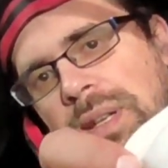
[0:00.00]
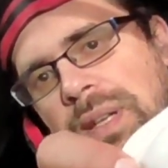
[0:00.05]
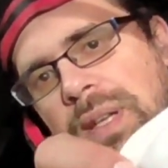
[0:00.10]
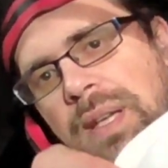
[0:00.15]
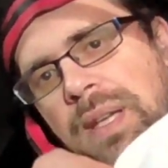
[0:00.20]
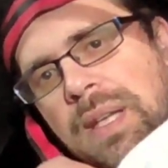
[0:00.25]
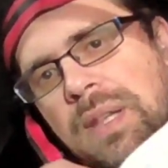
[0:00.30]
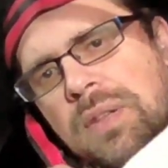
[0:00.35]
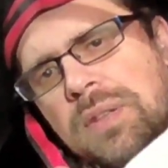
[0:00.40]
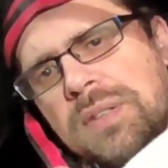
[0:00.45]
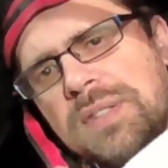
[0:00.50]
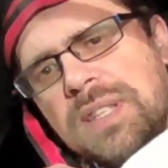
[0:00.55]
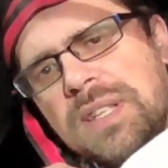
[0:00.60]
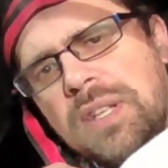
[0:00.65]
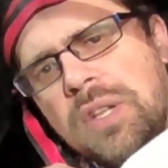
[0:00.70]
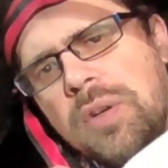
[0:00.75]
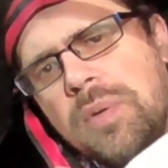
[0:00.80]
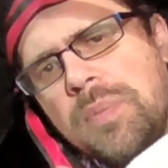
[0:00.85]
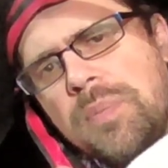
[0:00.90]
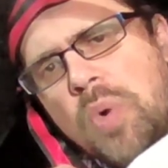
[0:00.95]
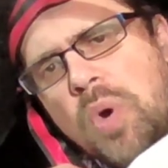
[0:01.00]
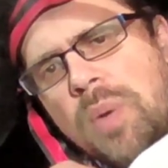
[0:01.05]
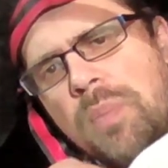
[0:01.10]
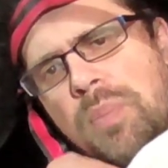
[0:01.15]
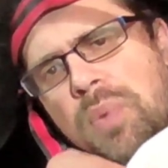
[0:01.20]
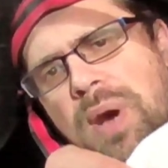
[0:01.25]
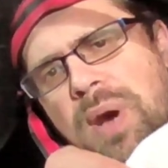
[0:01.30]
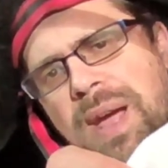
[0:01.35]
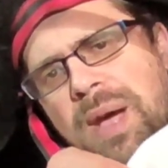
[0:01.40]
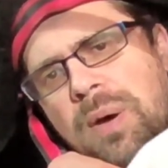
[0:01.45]
It looks a little more
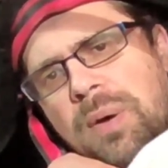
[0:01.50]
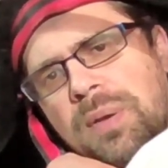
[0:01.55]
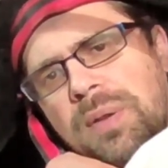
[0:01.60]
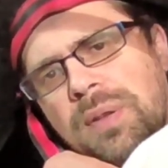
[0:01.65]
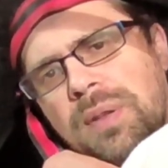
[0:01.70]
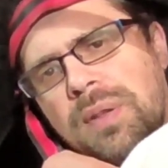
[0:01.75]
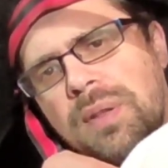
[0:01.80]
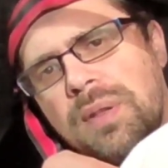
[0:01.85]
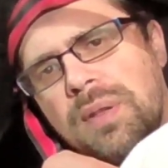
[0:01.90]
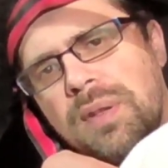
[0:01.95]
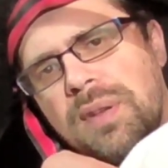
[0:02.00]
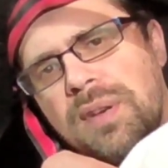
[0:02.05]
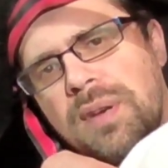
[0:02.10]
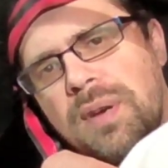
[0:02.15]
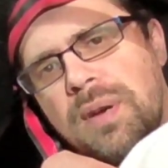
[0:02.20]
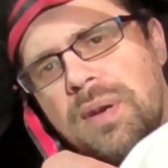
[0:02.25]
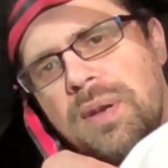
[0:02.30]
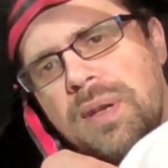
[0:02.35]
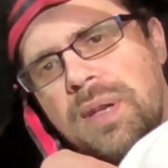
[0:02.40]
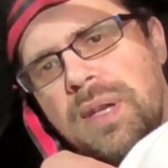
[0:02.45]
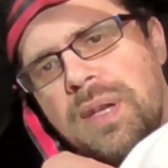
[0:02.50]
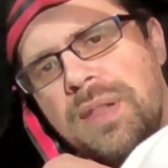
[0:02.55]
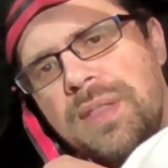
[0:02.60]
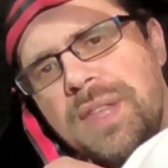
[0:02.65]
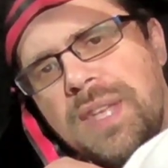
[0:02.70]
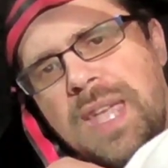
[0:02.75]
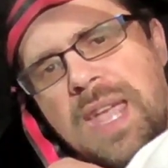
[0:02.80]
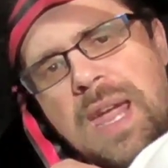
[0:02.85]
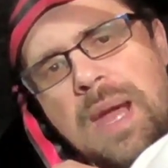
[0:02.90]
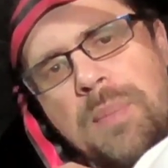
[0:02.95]
brown in
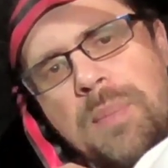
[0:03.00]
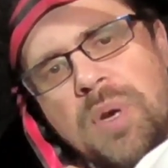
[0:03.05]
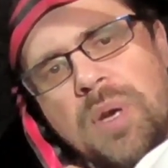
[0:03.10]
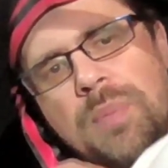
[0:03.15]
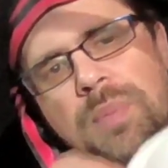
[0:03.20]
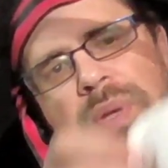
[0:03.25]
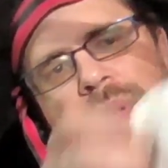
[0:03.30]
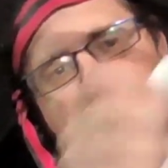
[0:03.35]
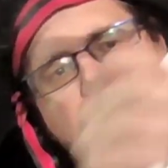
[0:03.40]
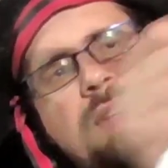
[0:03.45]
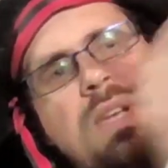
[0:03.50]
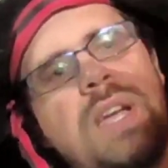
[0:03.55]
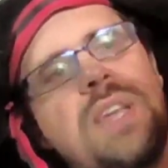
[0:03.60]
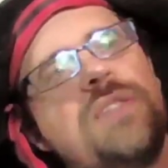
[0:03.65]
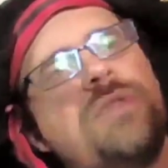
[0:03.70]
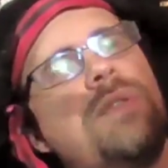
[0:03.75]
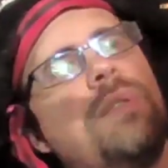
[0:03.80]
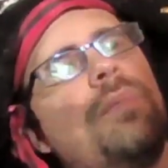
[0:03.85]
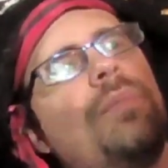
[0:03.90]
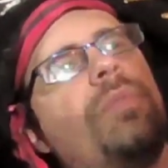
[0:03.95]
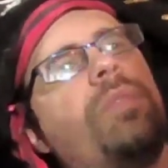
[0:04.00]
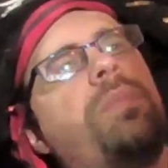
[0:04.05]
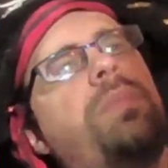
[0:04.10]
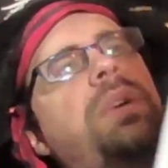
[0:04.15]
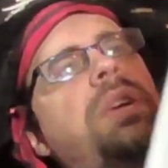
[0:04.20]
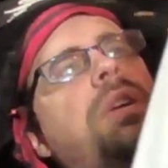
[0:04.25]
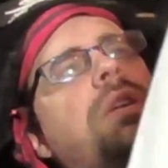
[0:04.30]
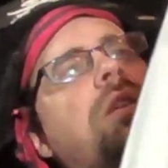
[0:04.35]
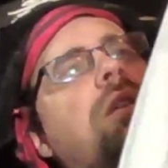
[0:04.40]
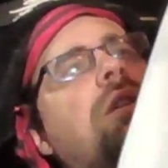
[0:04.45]
the camera, but guys, from
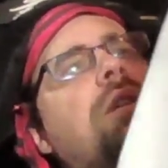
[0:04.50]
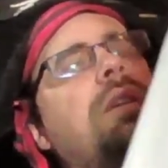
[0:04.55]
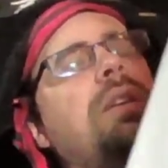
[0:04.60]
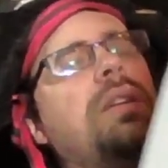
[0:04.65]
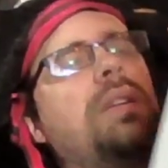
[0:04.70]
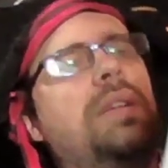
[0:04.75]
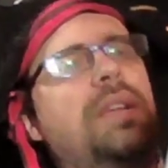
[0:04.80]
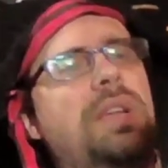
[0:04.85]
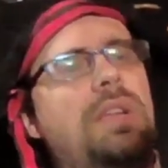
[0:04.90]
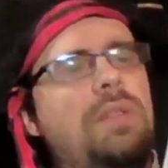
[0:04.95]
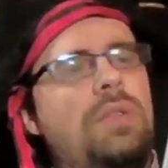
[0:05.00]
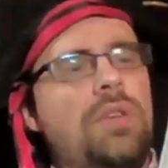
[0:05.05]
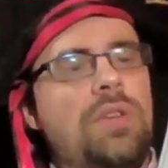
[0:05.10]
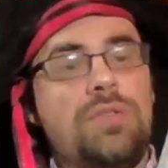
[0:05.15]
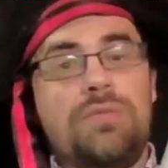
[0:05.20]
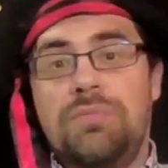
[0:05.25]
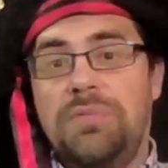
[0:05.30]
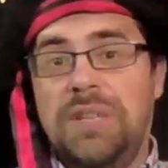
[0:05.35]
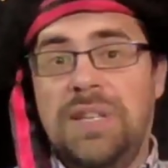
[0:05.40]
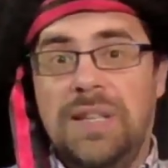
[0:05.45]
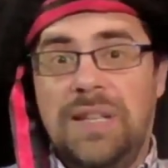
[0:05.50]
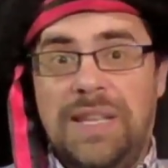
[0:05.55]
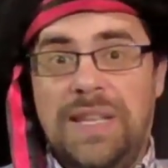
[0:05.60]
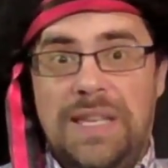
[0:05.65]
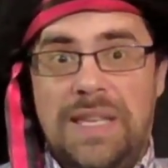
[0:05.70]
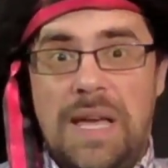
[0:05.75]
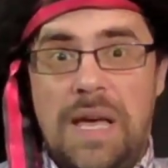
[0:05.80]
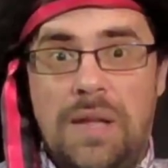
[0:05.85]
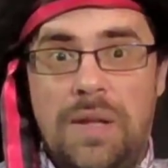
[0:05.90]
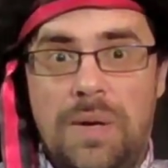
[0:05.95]
here, it looks really
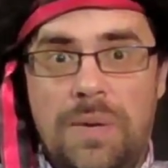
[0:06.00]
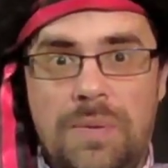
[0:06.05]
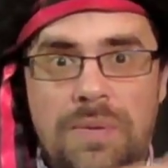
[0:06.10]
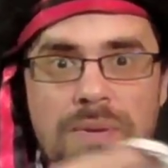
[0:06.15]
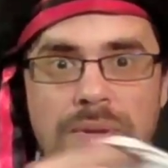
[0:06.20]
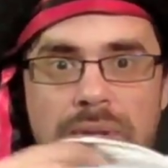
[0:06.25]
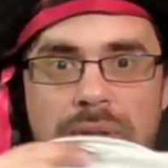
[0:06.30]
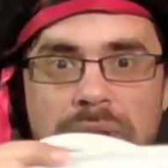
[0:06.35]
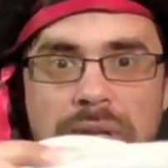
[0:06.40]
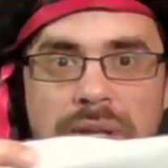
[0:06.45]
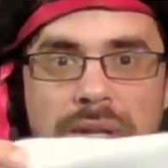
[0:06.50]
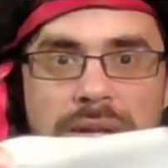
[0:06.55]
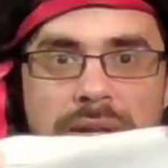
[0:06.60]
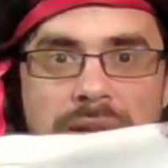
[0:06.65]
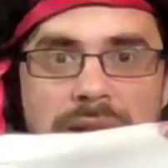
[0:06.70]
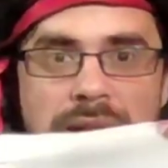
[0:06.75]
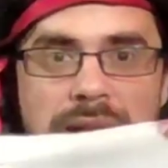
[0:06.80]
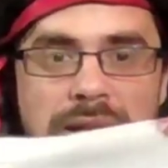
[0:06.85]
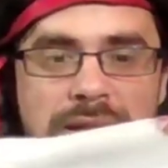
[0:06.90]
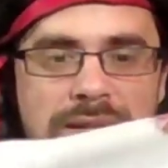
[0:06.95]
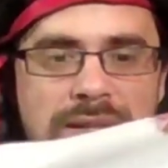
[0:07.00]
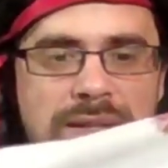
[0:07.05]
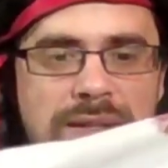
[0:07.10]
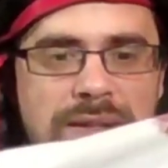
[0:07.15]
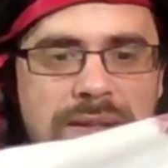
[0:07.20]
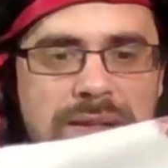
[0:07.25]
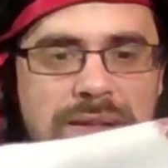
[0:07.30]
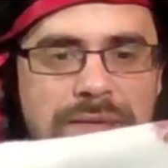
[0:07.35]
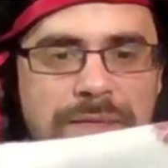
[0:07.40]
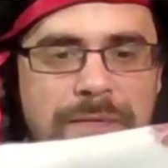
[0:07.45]
yellow.
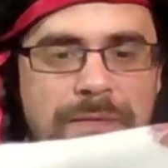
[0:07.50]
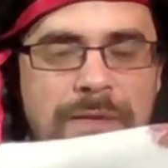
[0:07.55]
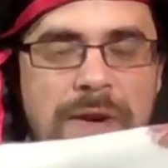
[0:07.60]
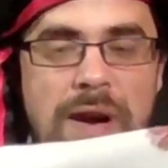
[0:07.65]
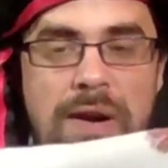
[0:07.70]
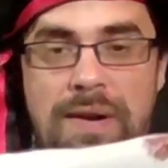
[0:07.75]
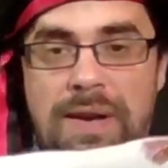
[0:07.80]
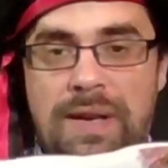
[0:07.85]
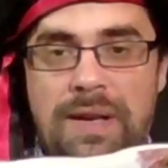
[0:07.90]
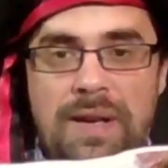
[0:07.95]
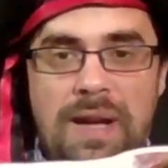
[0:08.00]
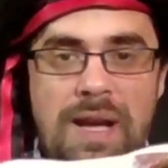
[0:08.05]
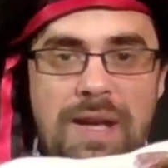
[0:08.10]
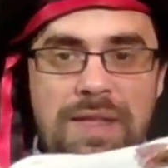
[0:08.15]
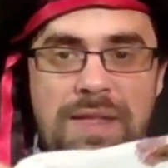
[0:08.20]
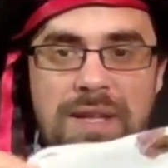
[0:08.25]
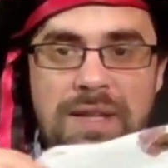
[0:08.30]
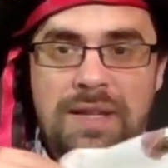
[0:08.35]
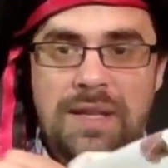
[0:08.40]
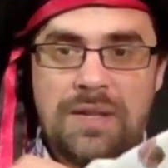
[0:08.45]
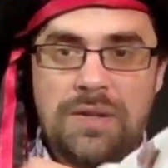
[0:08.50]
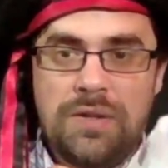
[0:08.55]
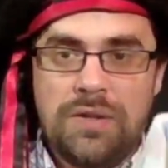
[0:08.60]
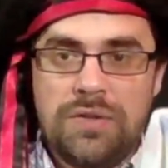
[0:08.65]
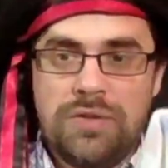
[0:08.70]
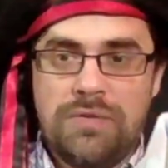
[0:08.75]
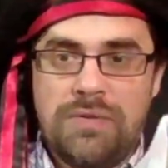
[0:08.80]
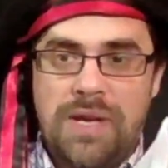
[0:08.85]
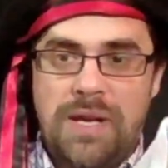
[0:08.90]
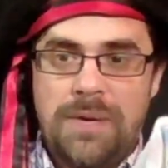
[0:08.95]
I think that looks
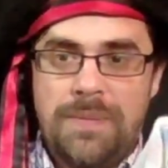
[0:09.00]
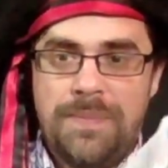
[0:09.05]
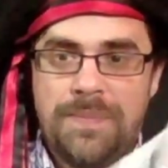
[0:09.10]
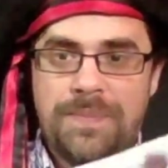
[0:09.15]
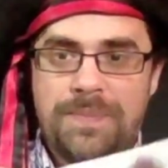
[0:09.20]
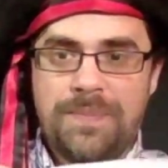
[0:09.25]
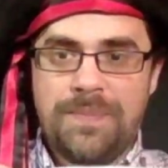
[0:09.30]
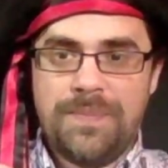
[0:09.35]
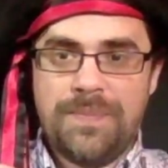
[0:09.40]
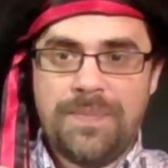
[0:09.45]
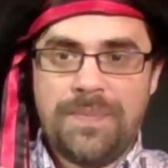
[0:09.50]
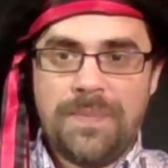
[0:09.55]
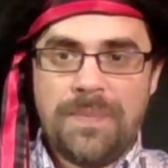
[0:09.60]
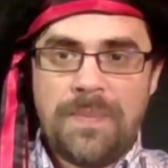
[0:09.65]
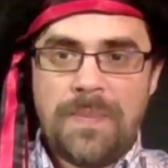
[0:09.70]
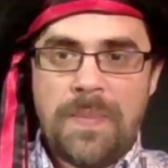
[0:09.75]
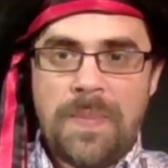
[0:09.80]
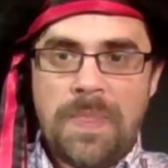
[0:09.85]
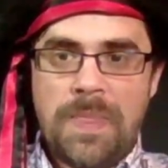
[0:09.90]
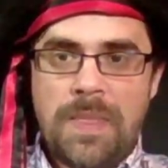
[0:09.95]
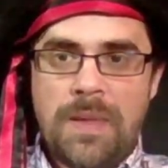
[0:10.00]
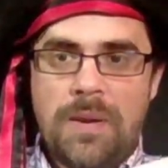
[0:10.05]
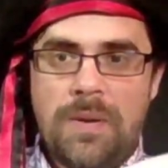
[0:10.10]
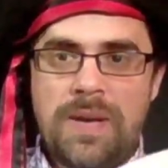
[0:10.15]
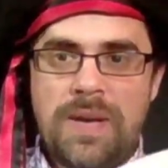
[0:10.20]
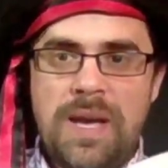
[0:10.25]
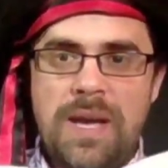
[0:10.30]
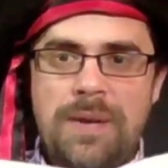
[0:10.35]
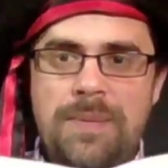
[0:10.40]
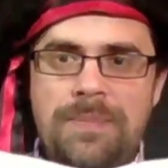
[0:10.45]
great.
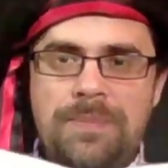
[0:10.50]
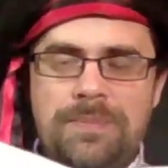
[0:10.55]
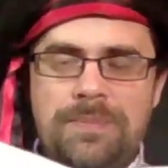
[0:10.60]
Okay?